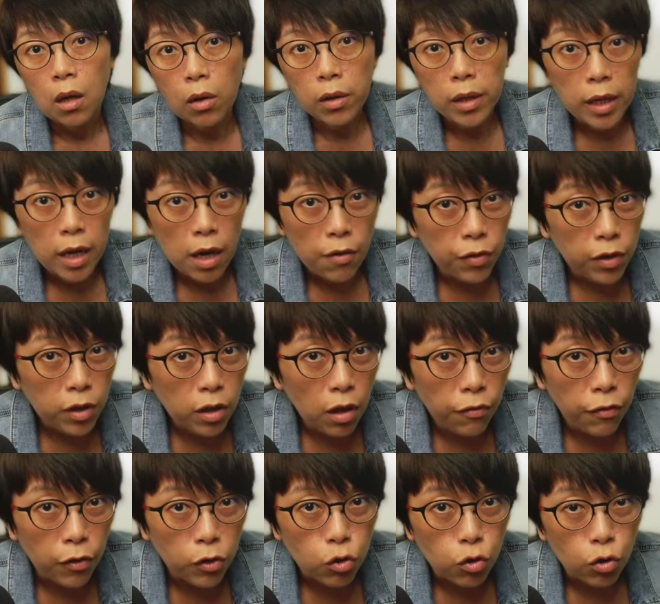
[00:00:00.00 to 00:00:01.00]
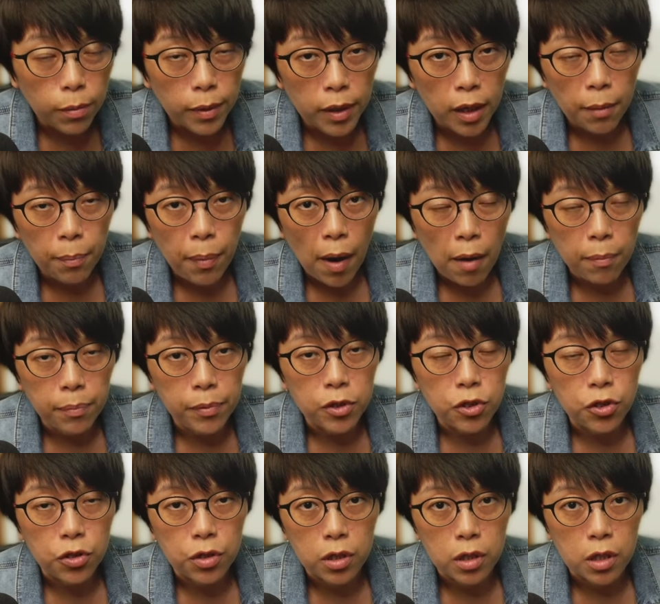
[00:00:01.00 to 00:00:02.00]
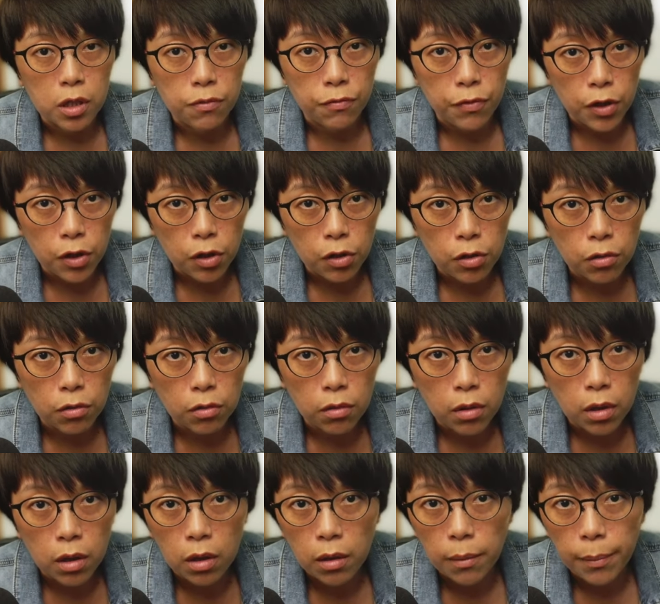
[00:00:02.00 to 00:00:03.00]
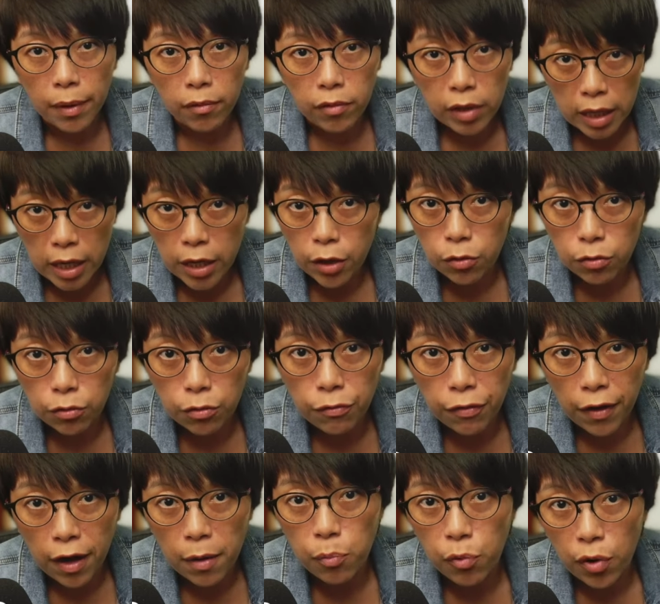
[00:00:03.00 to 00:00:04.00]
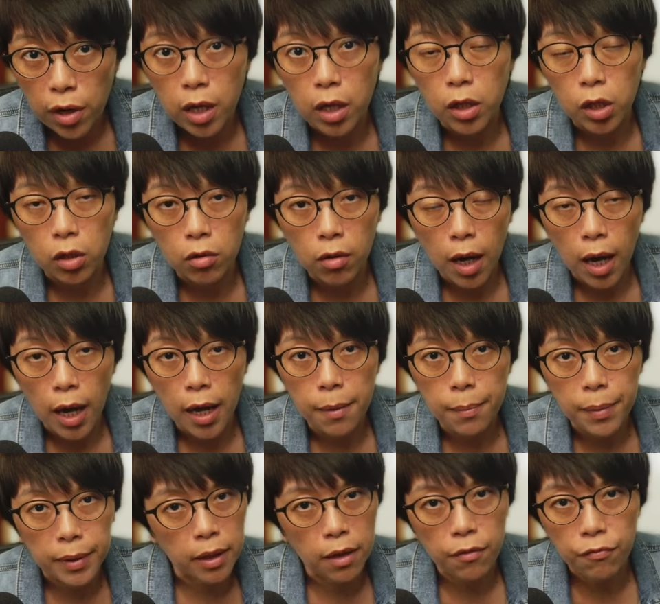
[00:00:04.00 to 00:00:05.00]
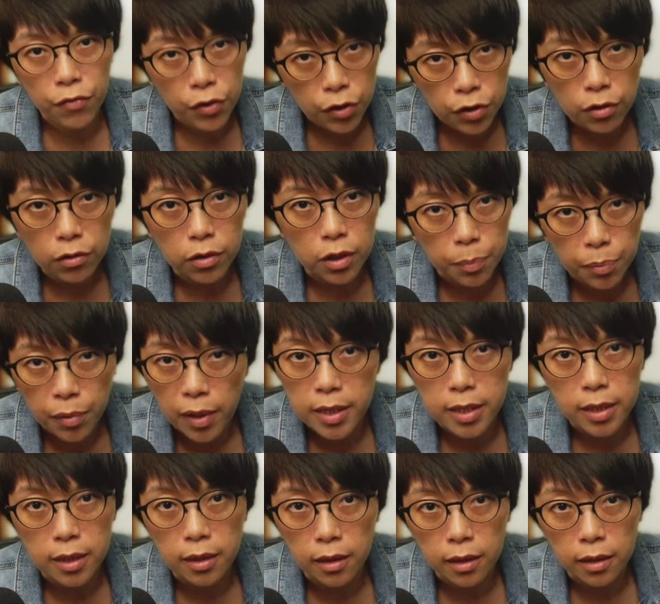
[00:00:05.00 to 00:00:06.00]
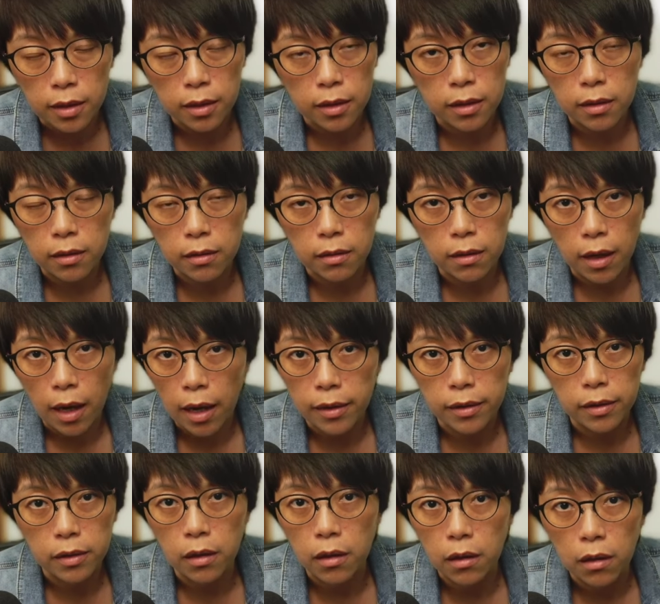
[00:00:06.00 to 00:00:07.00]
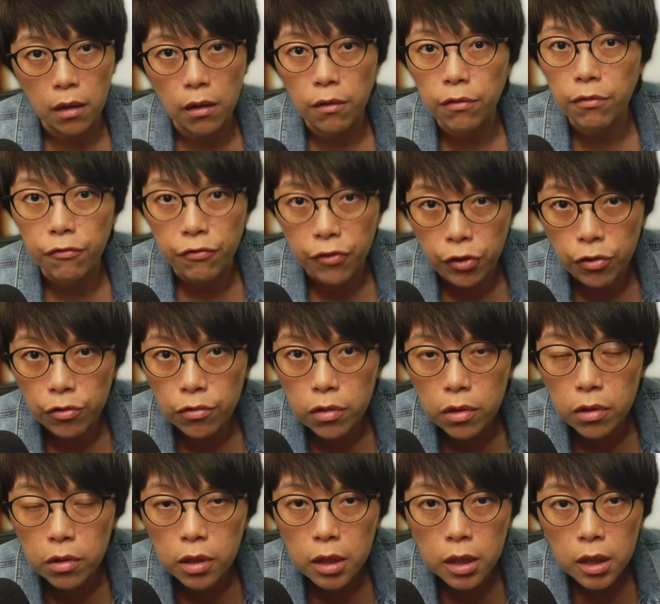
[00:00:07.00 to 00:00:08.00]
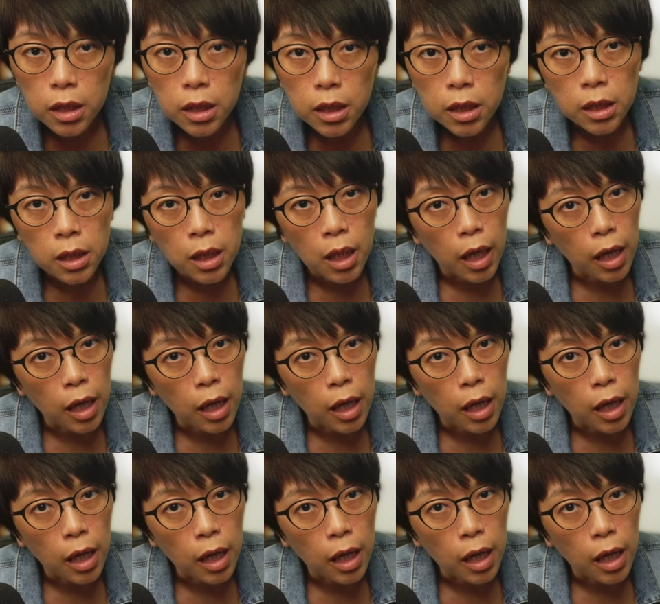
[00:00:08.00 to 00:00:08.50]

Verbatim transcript: On 11th of October, I published this video about Nikkei 225 breaking new high, but that video surprisingly didn't garner a lot of views.